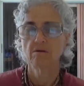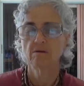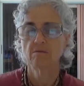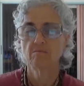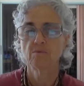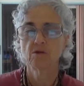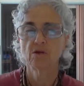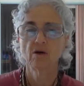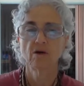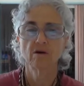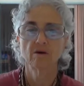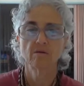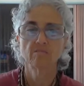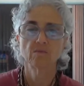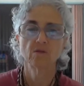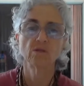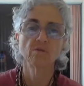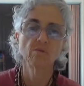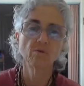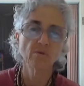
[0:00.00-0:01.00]
become
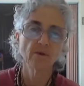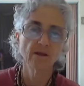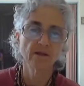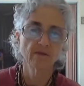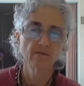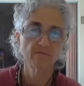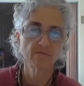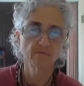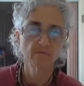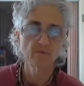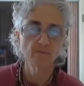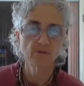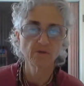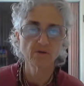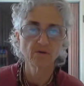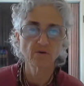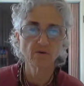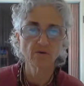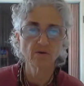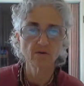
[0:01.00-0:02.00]
liberated from the
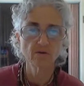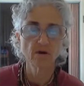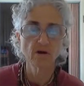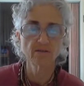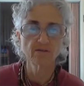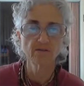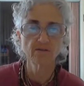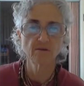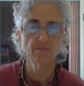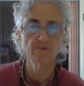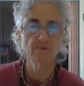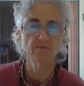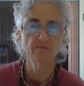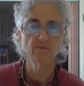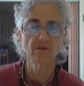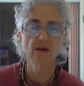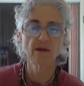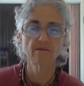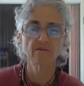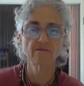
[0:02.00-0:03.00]
material concept of
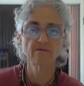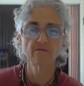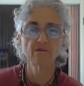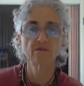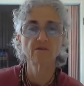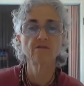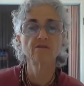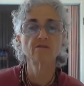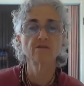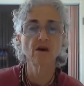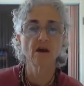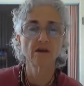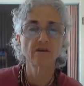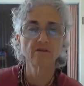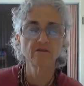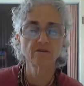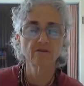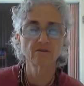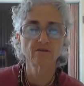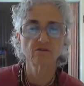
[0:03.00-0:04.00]
life and the desire
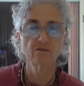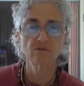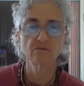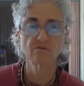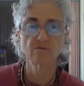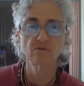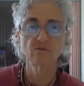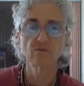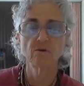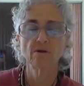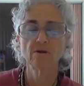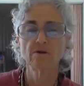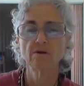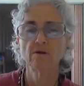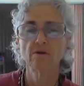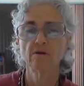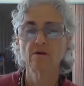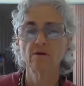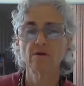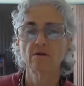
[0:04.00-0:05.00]
to serve the Lord,
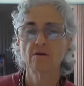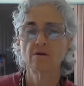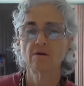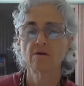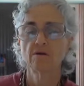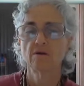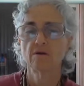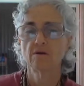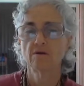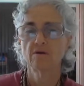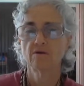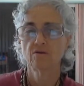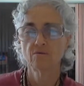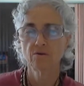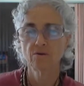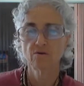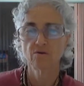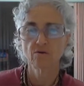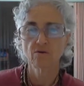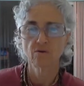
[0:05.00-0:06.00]
to
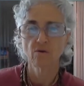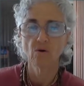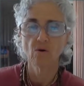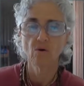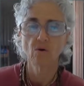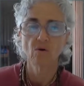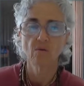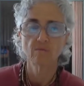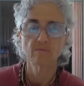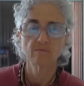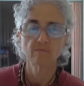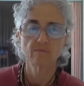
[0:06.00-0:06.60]
return home,